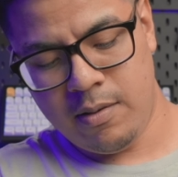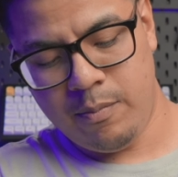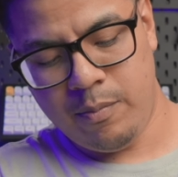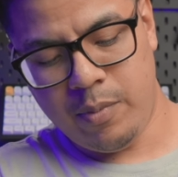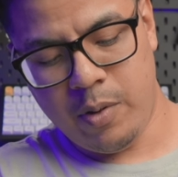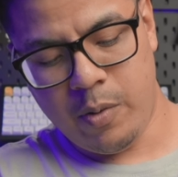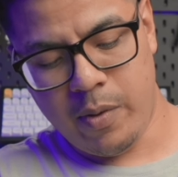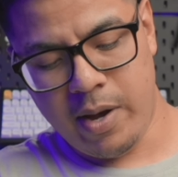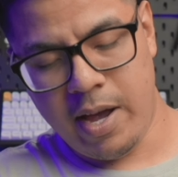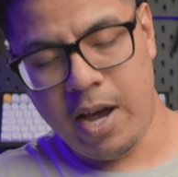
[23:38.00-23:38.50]

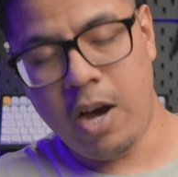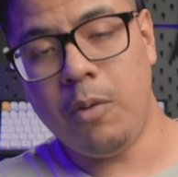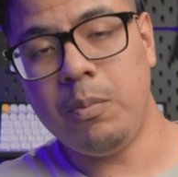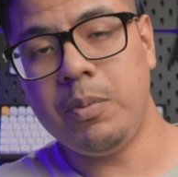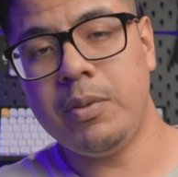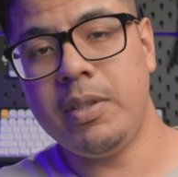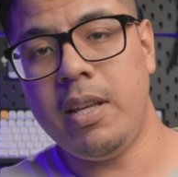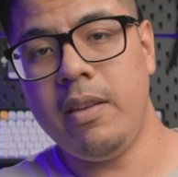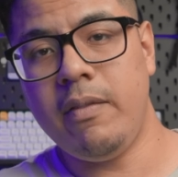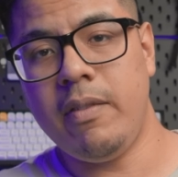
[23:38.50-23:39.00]
but what
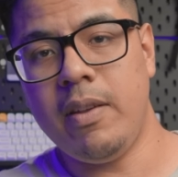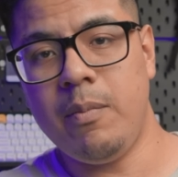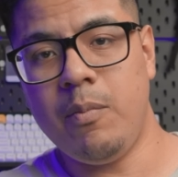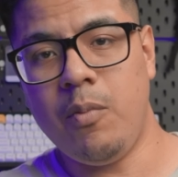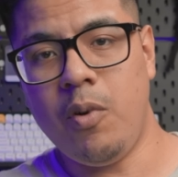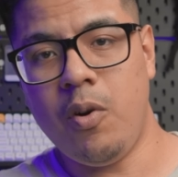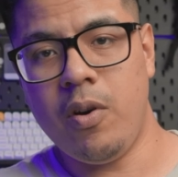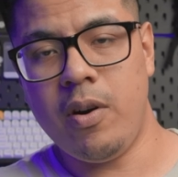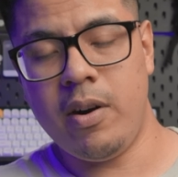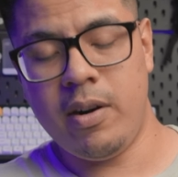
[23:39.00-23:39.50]
helps even
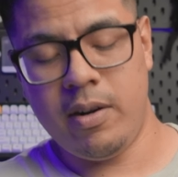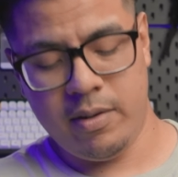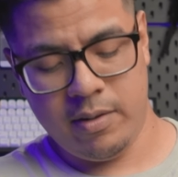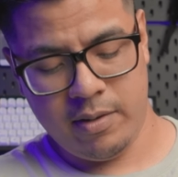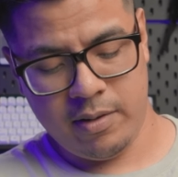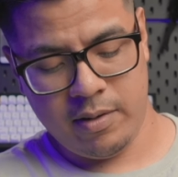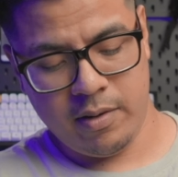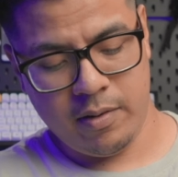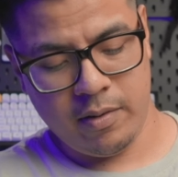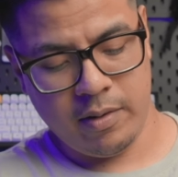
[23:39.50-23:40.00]
more
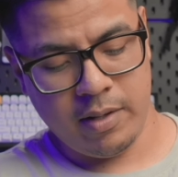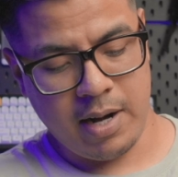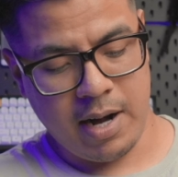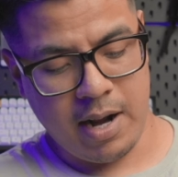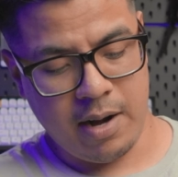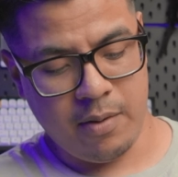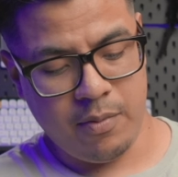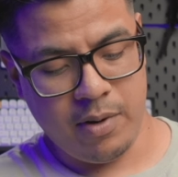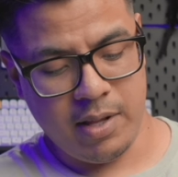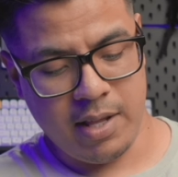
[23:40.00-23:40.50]
that
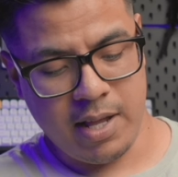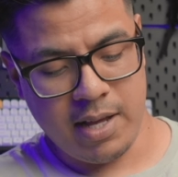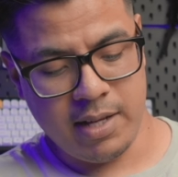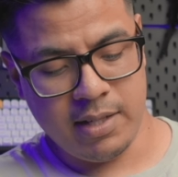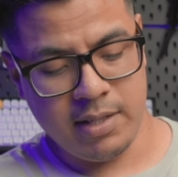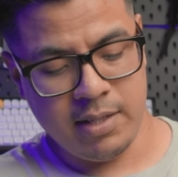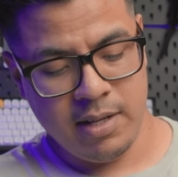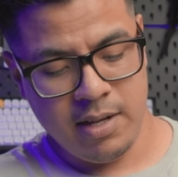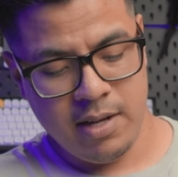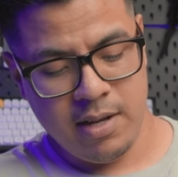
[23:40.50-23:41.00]
I
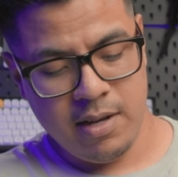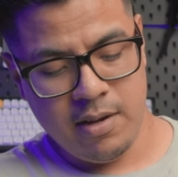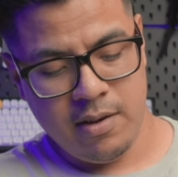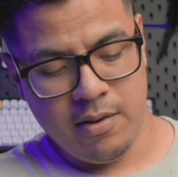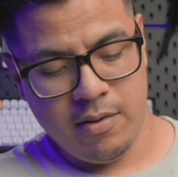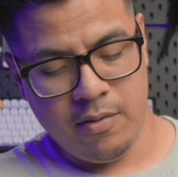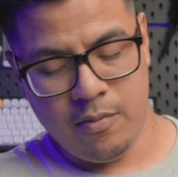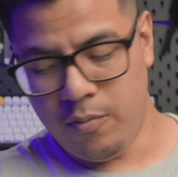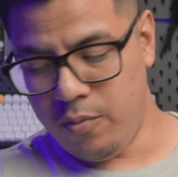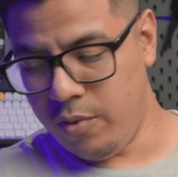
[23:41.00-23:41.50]
realized
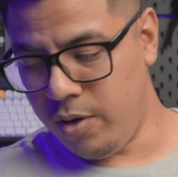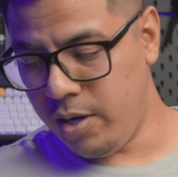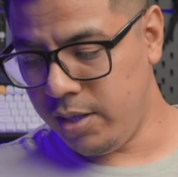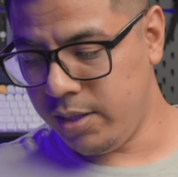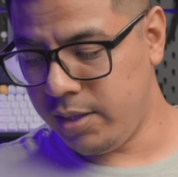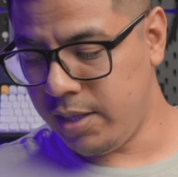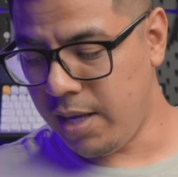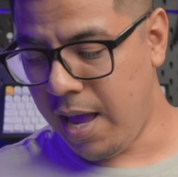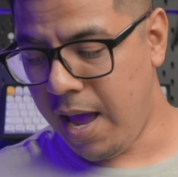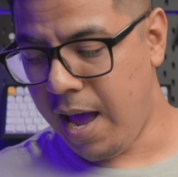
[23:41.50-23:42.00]

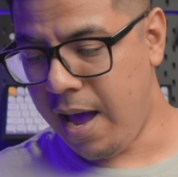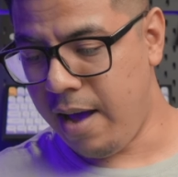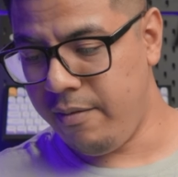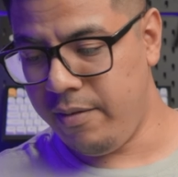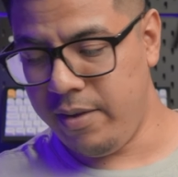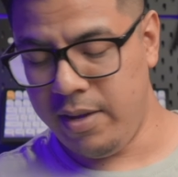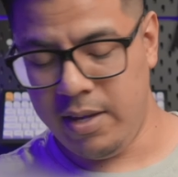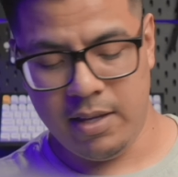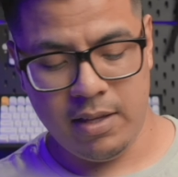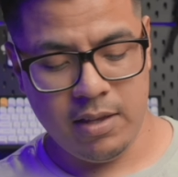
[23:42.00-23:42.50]
was
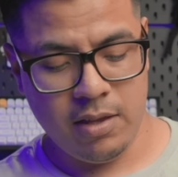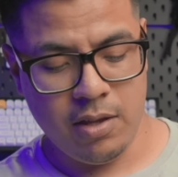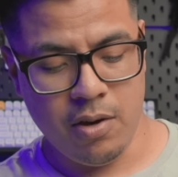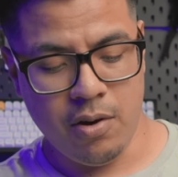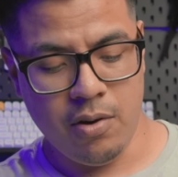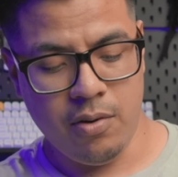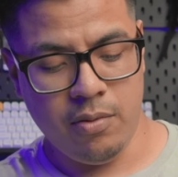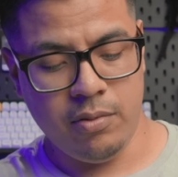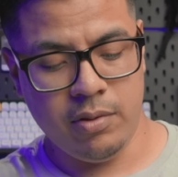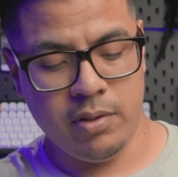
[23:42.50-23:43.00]
having
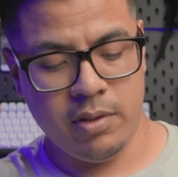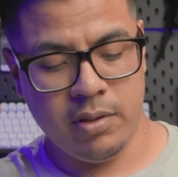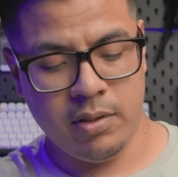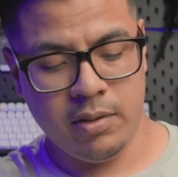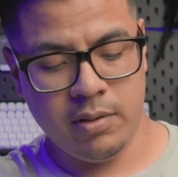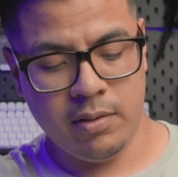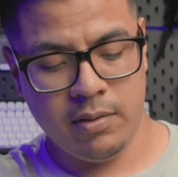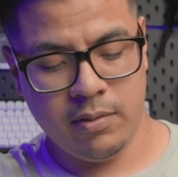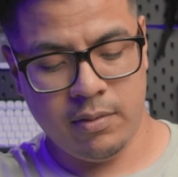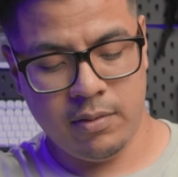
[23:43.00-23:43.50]
those
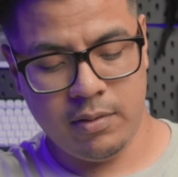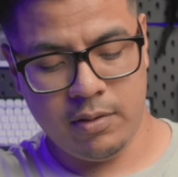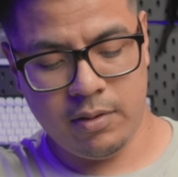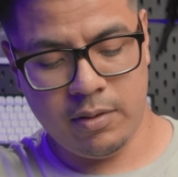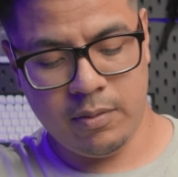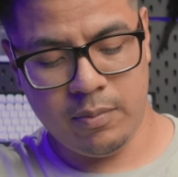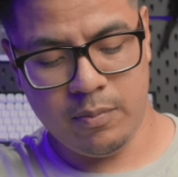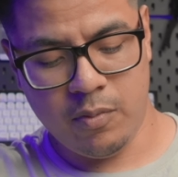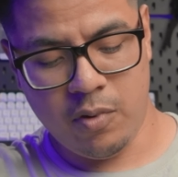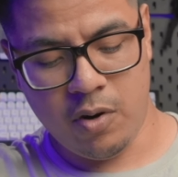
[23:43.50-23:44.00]

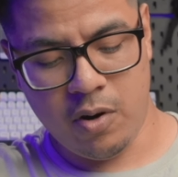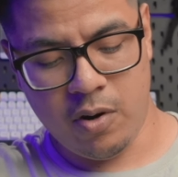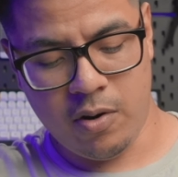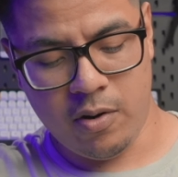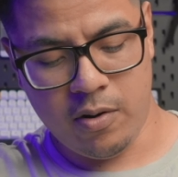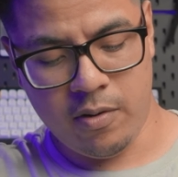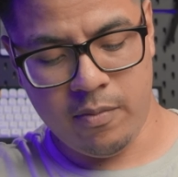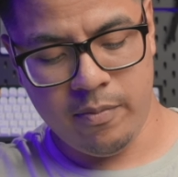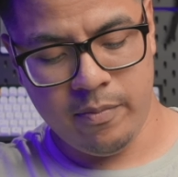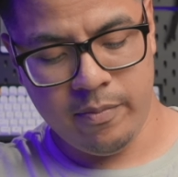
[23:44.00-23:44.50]

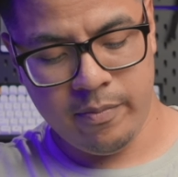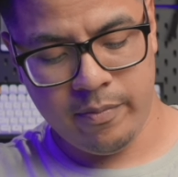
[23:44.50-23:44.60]
small